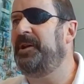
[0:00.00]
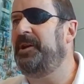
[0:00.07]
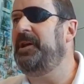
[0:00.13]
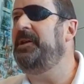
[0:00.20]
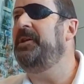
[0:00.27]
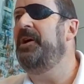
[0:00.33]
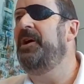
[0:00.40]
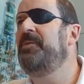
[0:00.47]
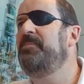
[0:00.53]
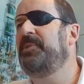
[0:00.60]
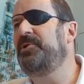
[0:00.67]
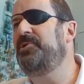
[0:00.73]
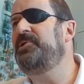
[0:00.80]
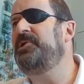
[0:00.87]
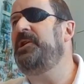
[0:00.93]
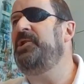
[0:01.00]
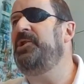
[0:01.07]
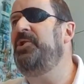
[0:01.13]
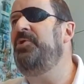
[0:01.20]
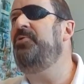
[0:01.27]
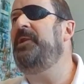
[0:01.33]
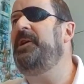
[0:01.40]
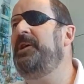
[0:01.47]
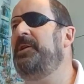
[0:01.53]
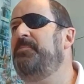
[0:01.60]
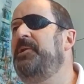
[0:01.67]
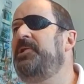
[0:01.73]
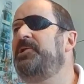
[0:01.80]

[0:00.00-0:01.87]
And because he knew he'd